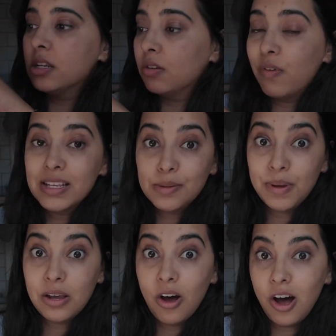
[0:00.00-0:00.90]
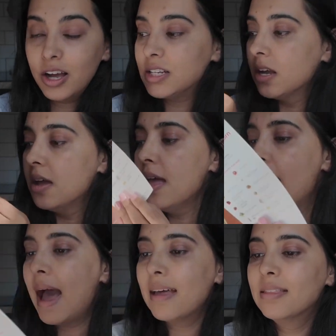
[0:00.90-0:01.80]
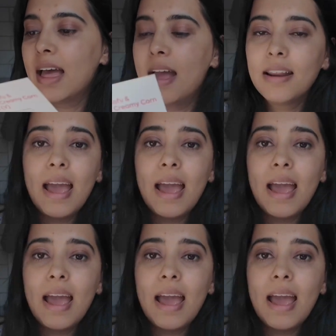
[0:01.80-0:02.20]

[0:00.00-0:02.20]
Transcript: the recipe card. And then it